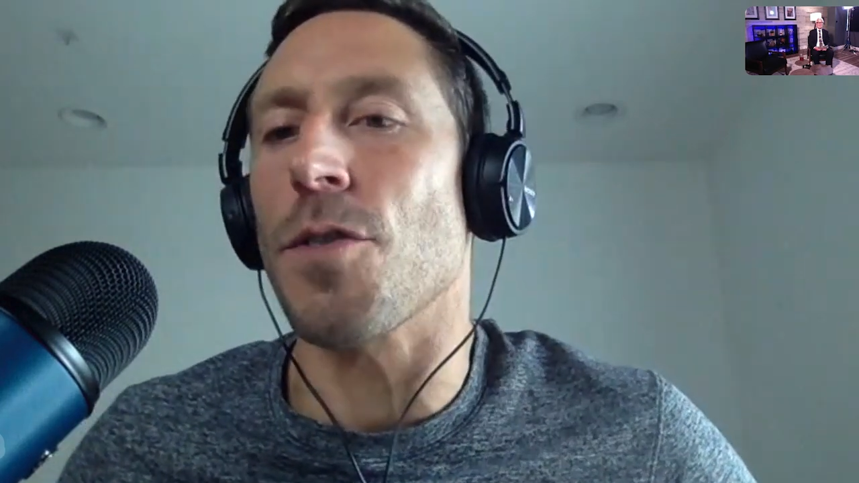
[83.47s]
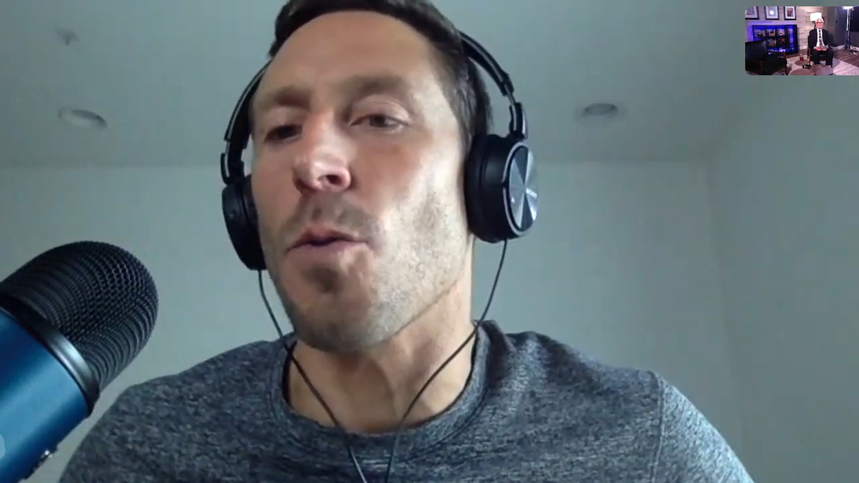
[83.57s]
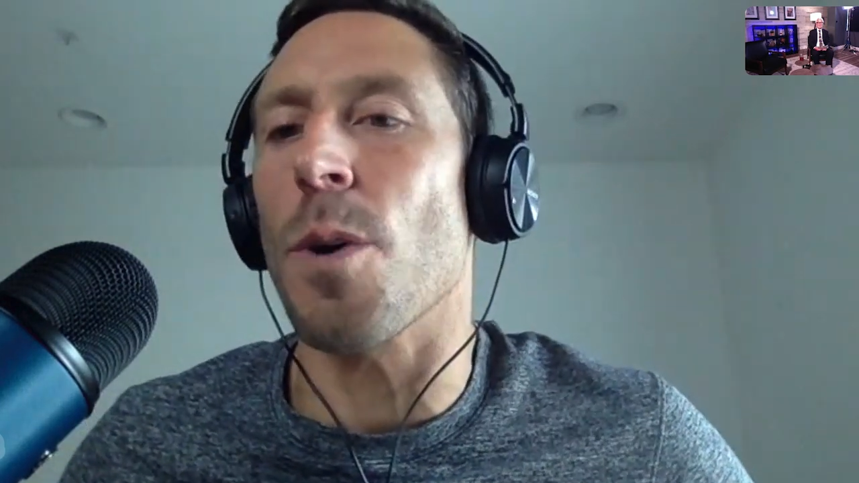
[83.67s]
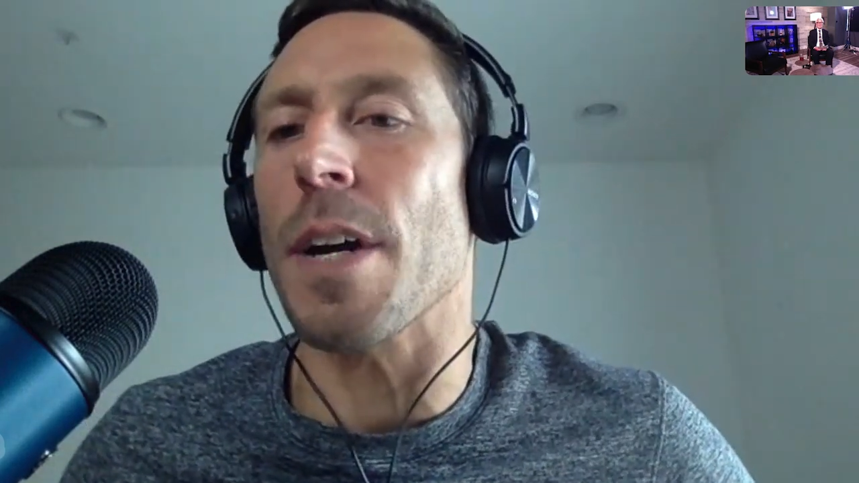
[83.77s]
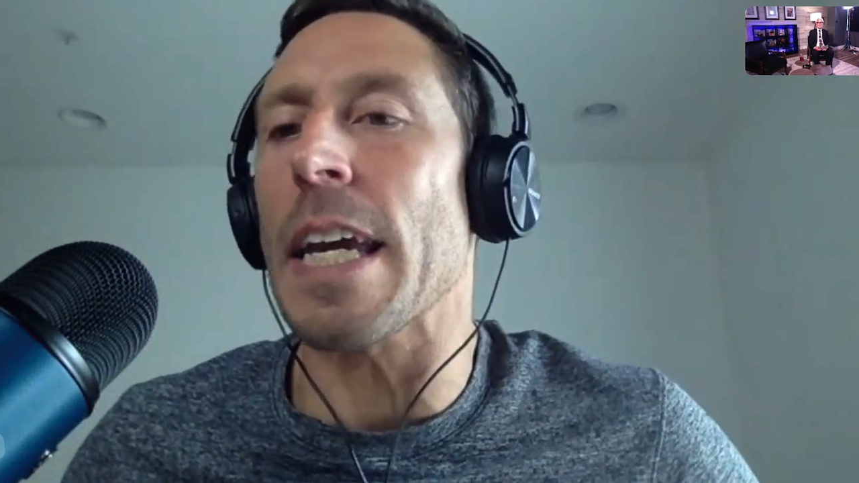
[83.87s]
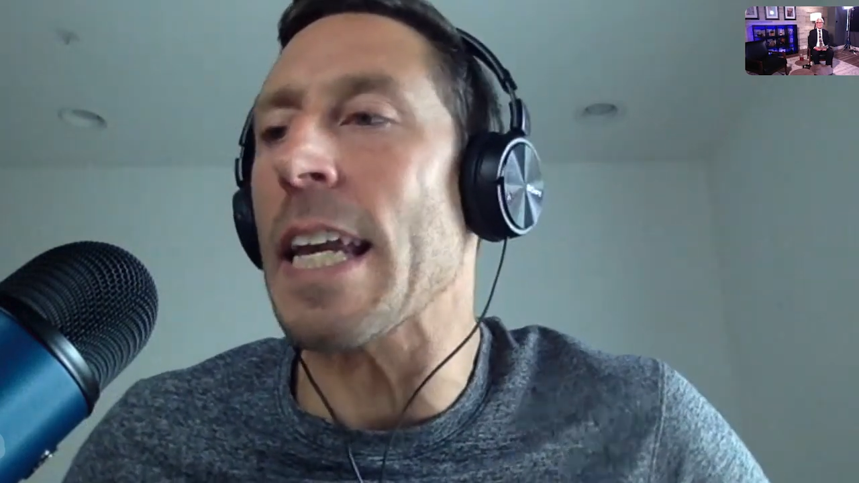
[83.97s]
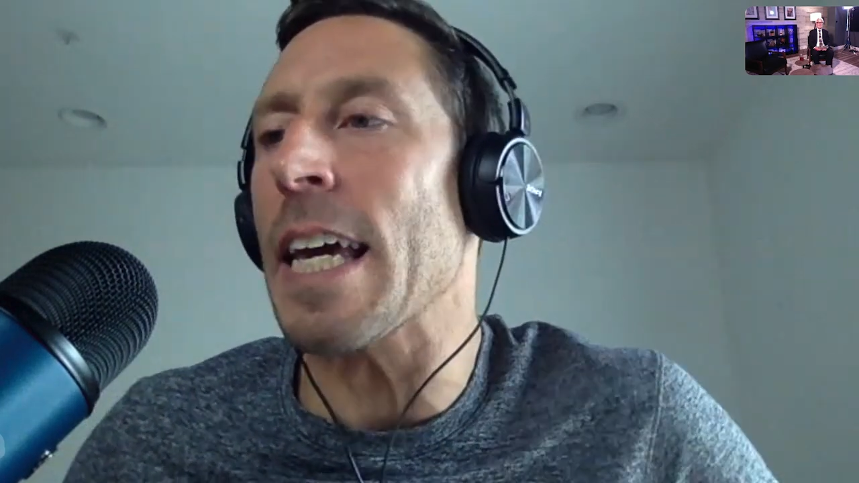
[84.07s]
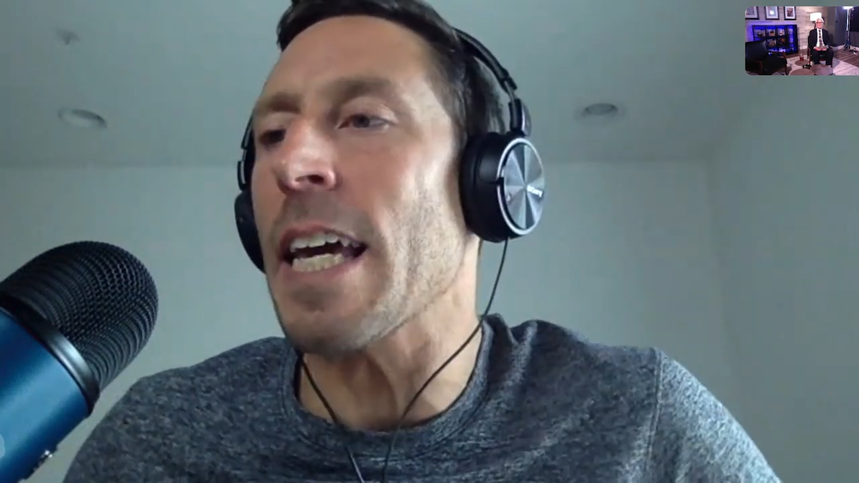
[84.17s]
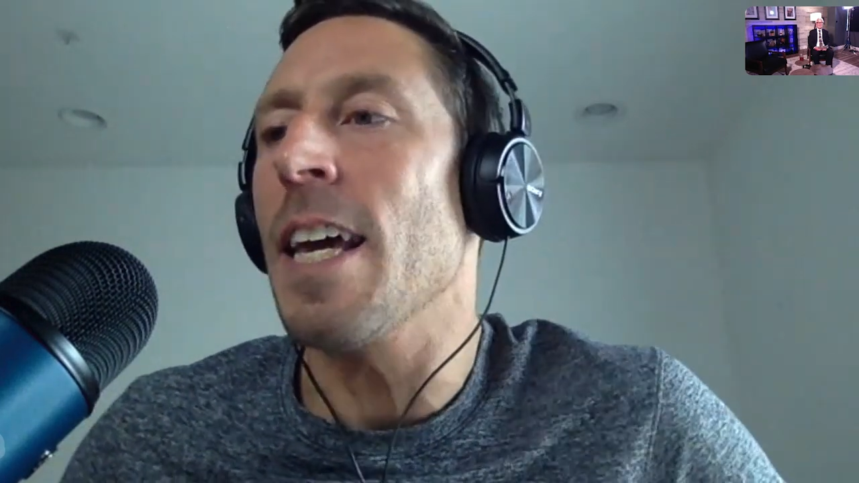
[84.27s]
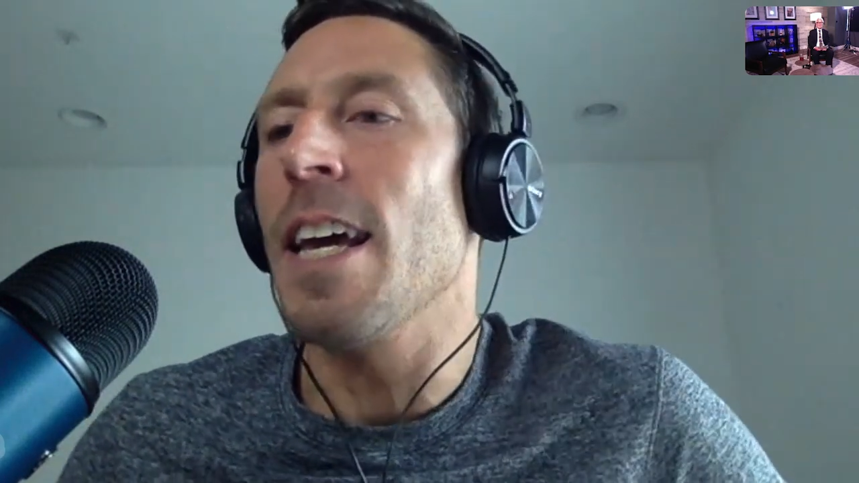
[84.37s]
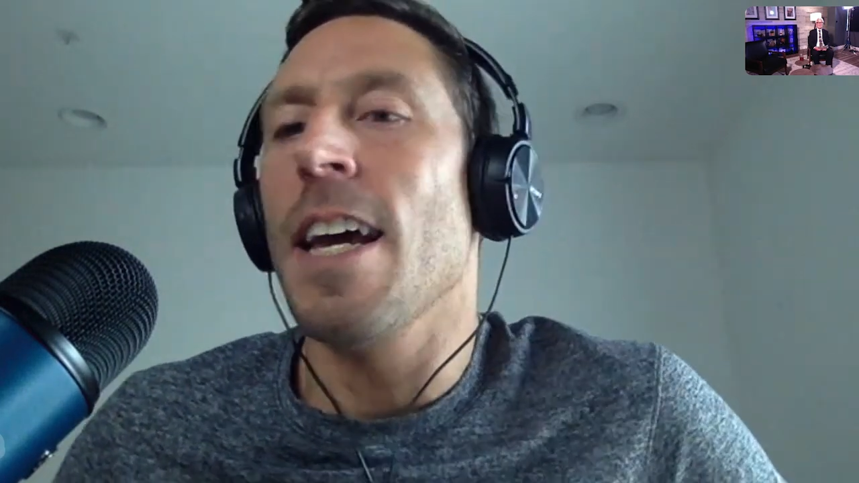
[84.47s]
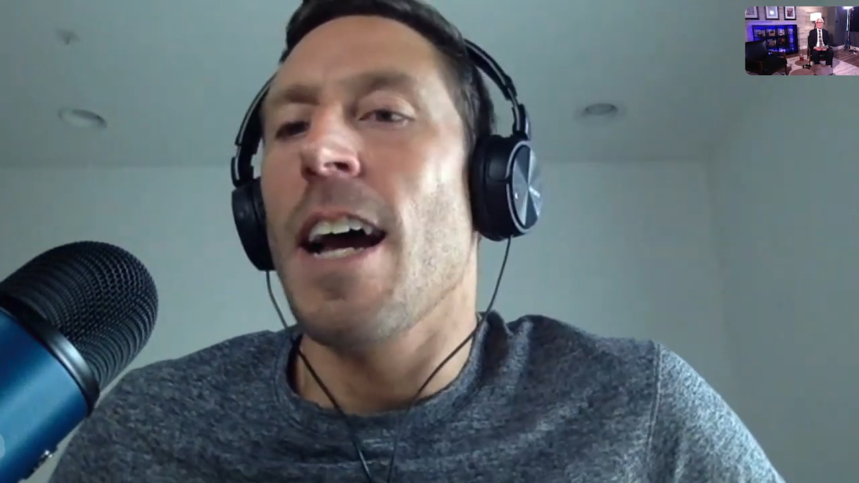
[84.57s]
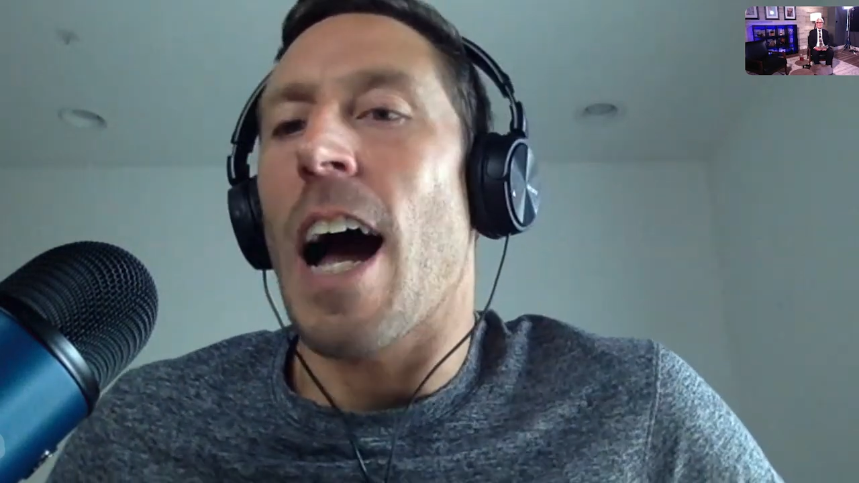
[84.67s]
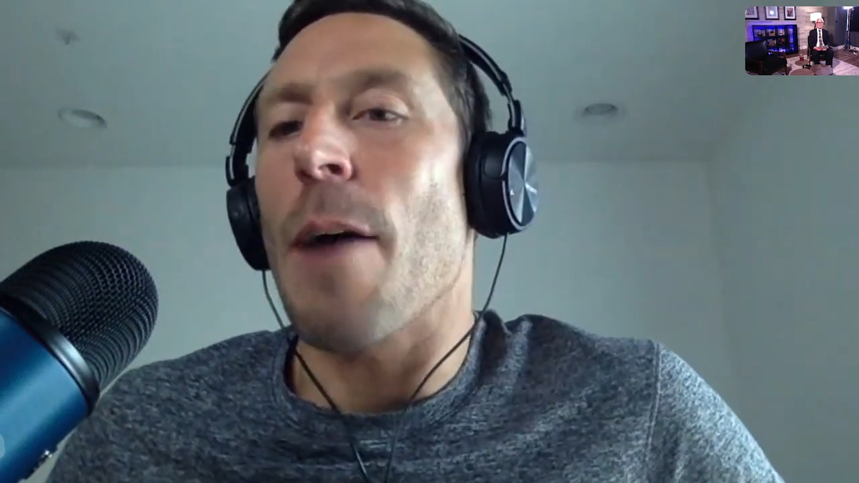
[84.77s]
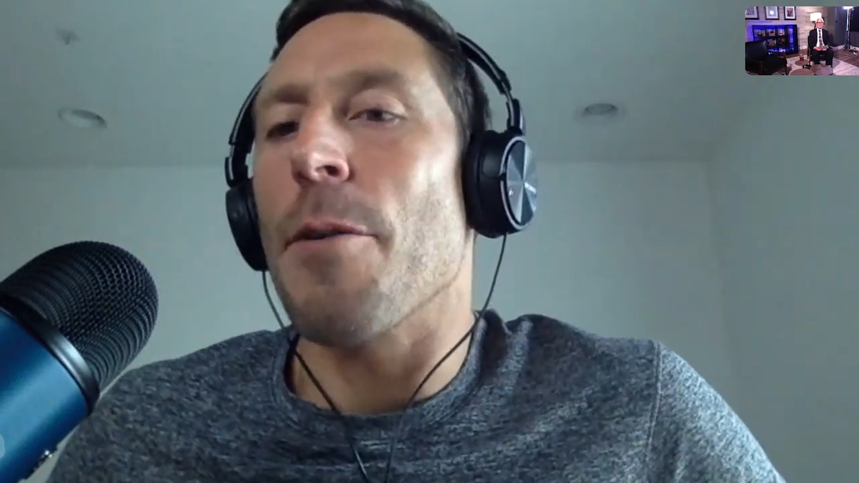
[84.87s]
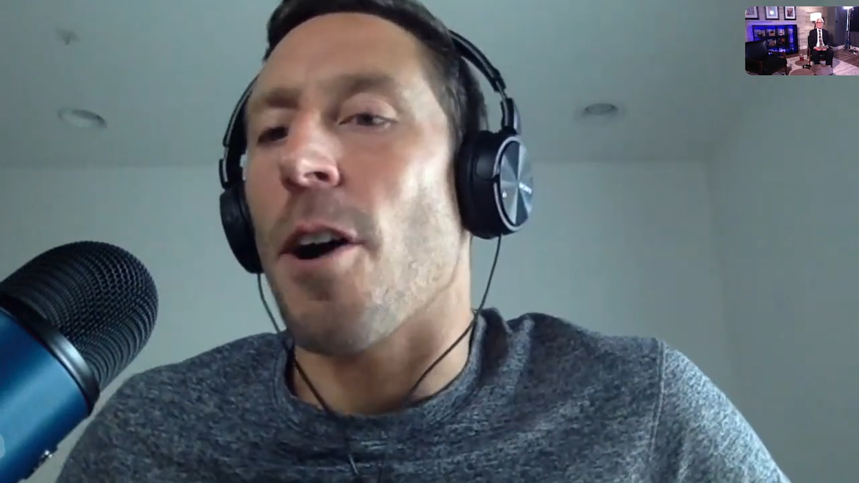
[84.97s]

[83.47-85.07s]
So we're eating I would